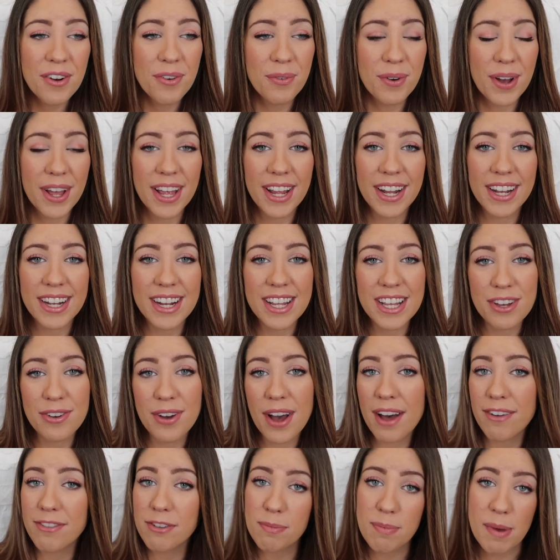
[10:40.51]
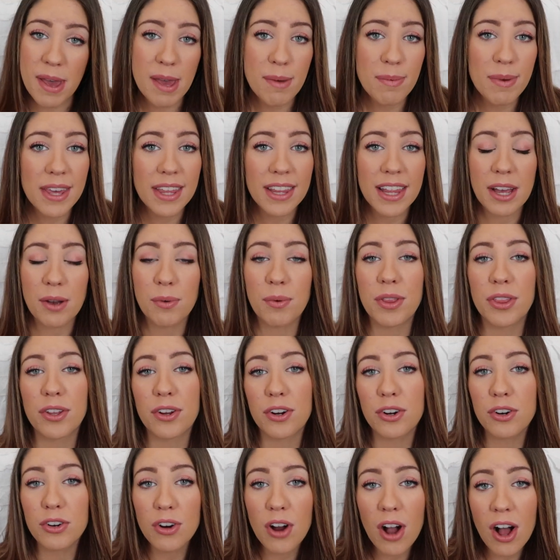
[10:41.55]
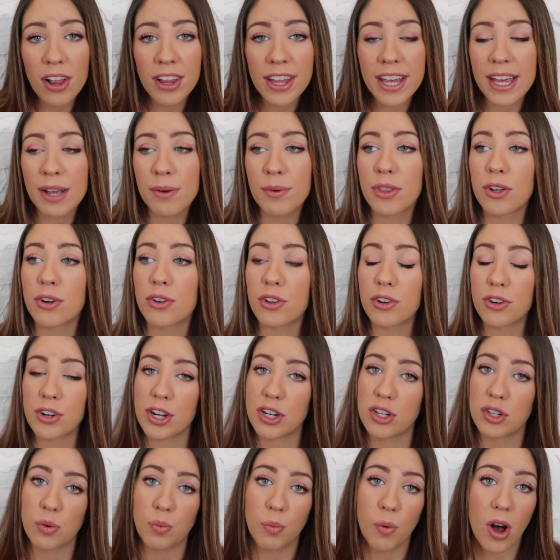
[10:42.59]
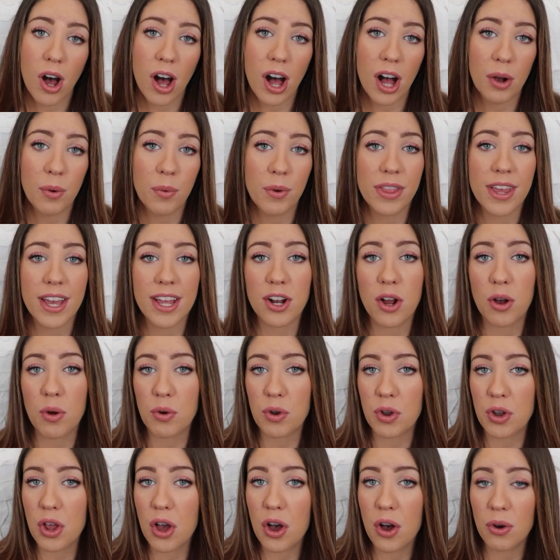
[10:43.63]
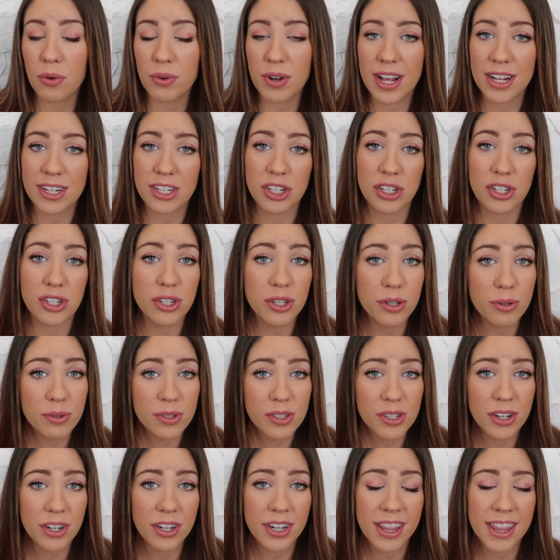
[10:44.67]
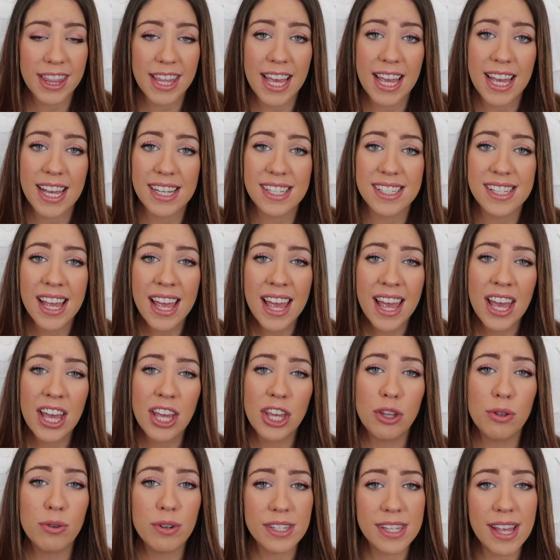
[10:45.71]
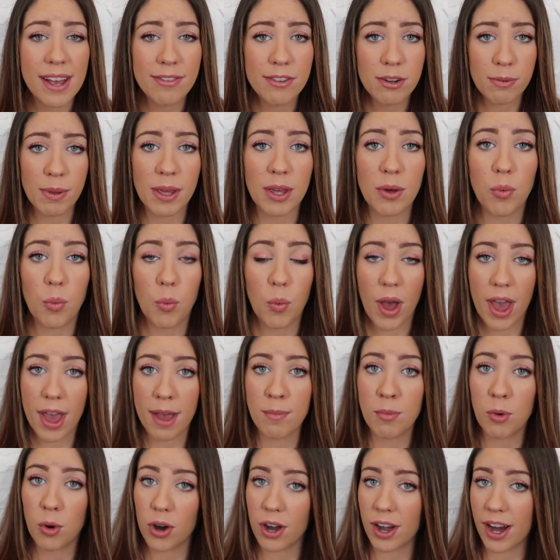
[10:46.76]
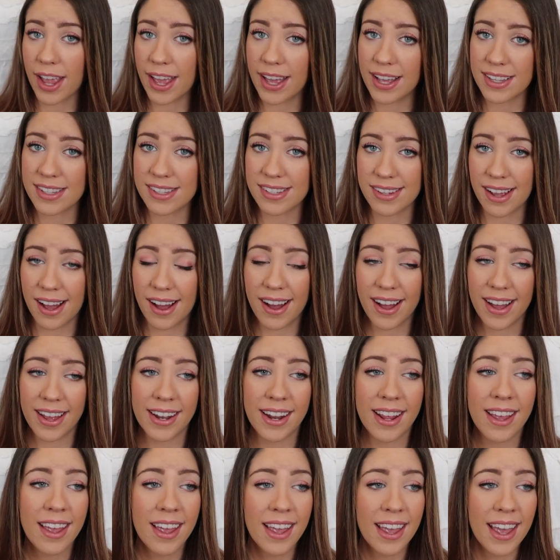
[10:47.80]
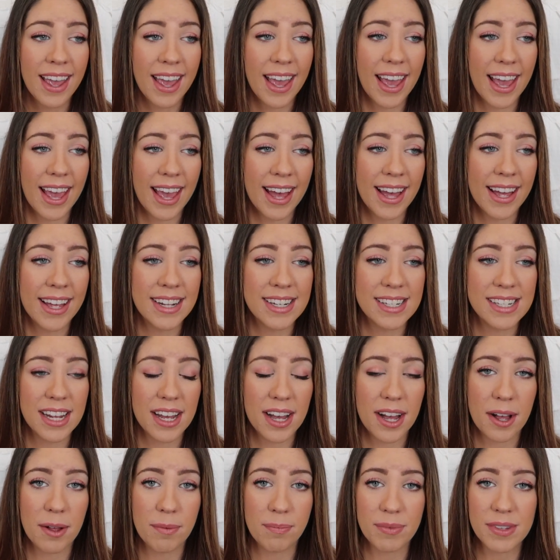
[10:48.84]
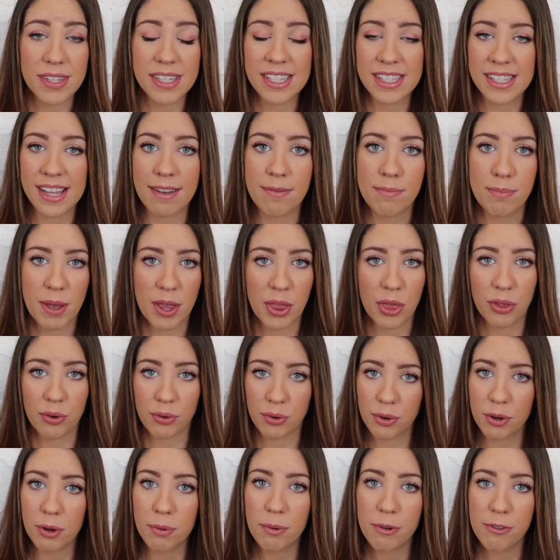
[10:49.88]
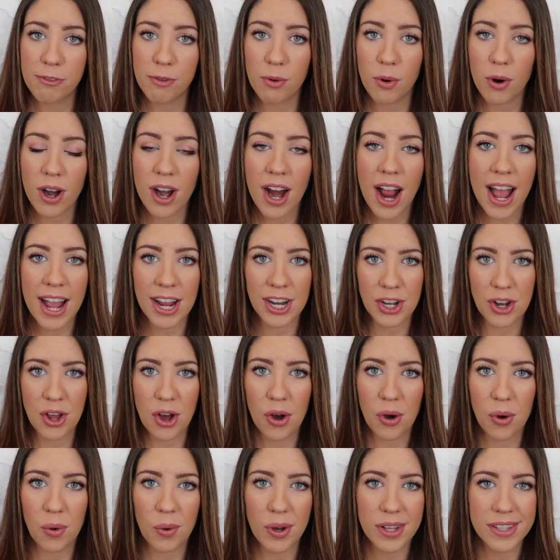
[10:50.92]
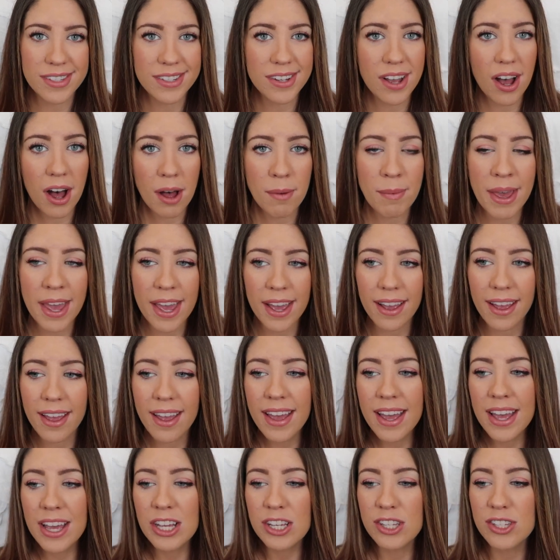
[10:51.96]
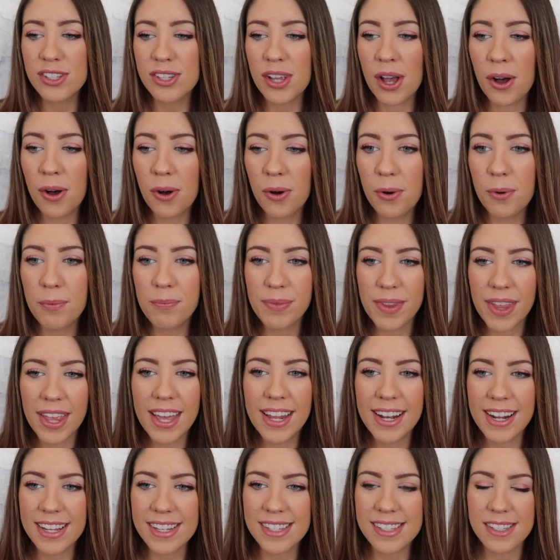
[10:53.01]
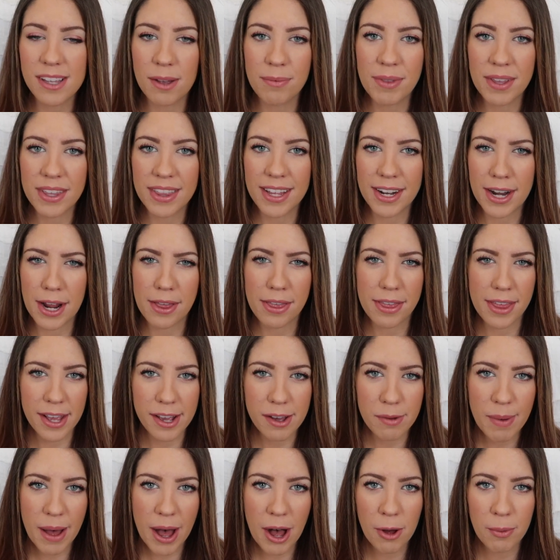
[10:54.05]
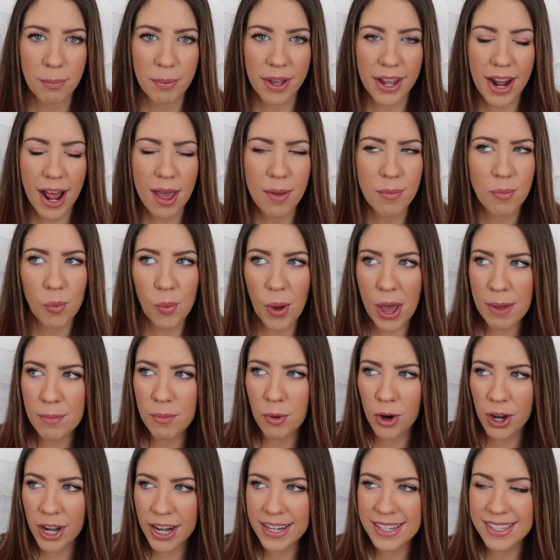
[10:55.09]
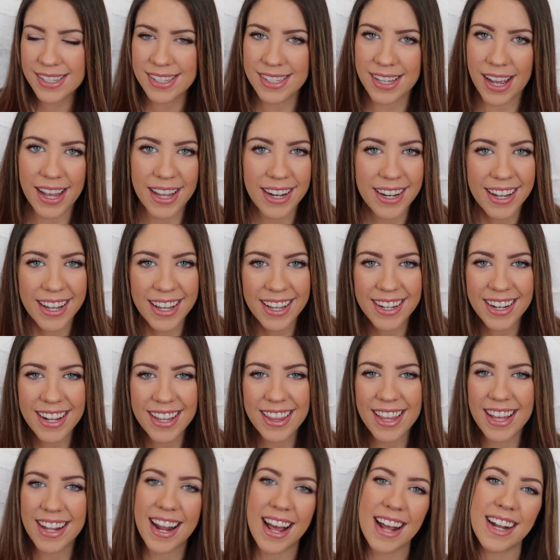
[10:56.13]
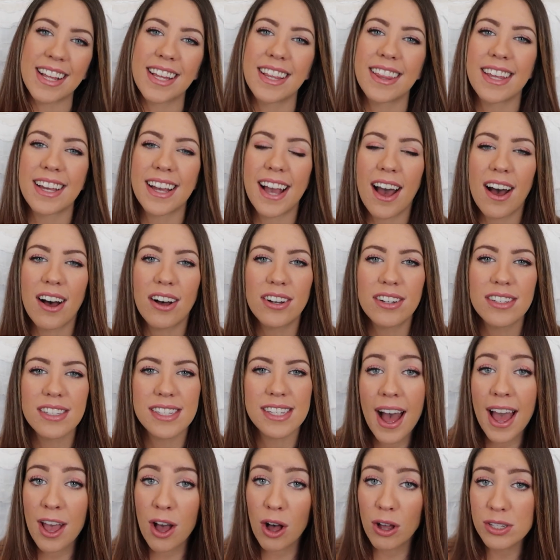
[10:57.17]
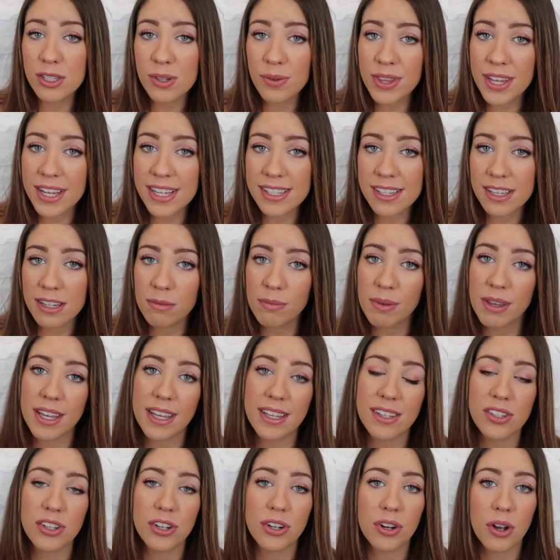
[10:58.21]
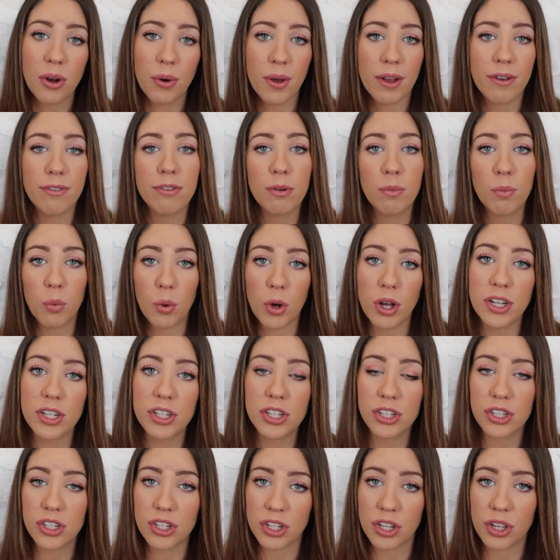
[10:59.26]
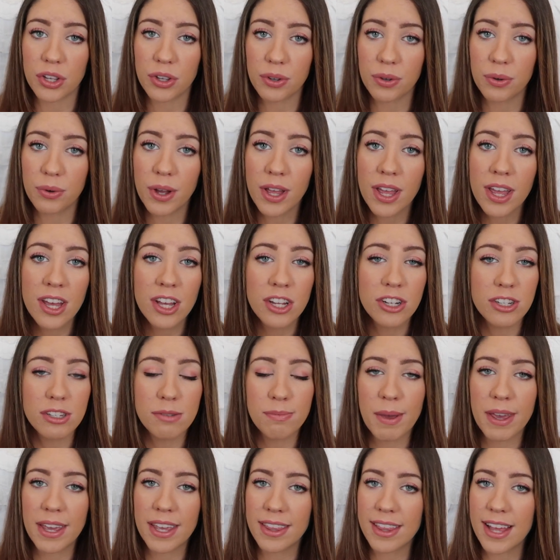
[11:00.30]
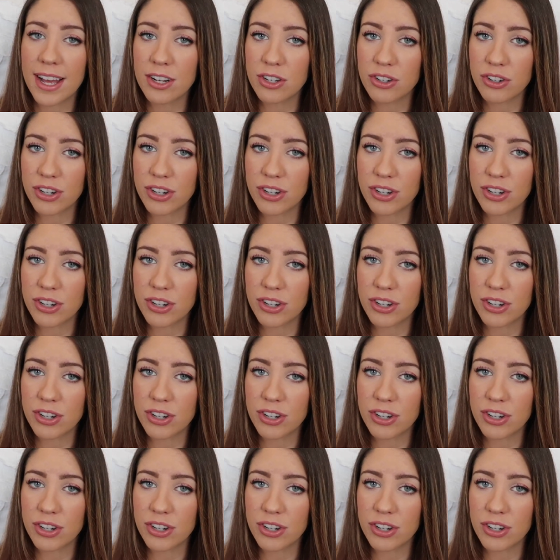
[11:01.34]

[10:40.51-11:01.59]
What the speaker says: when you have a baby, like when they're crawling, when they're learning to walk, when they don't know not to do certain things. You just have to be way more hands-on, and since I've been through it before, I know what's coming. So it is something that I think about, but I'm way more excited than anything else. I also think it's going to be easier going from 1 to 2, just making that